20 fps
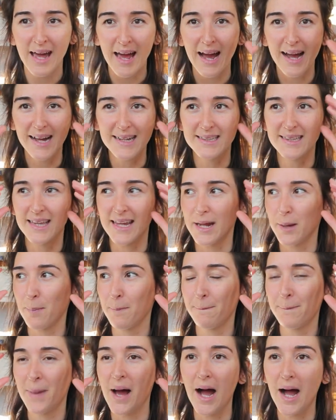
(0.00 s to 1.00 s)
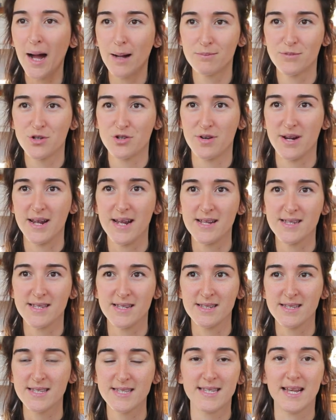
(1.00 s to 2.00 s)
had like palm trees
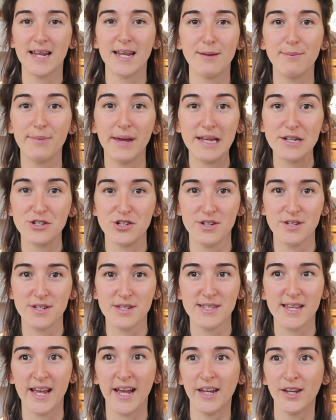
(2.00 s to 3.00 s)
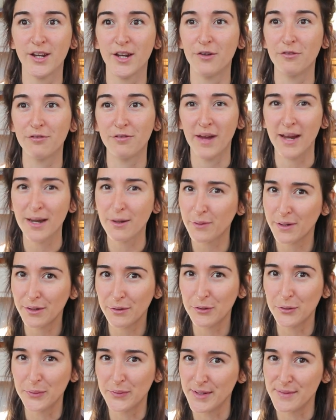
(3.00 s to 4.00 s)
and sunny beaches. And for
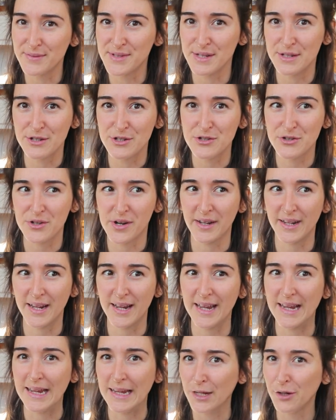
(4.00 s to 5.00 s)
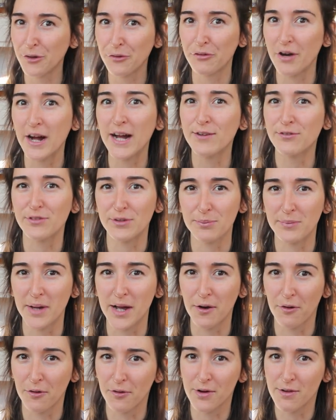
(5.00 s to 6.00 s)
anyone who lives in Australia, he arrived in
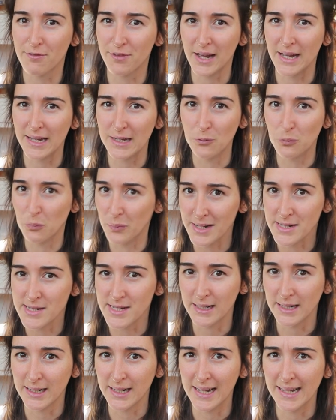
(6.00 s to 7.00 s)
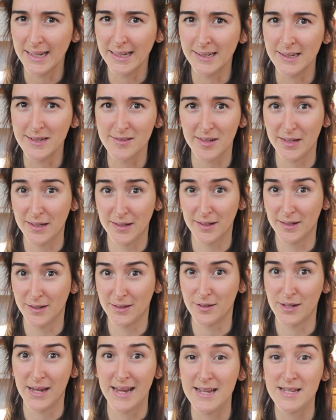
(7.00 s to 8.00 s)
Margaret River in winter, and
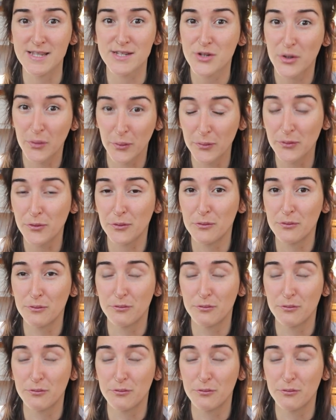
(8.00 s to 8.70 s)
his total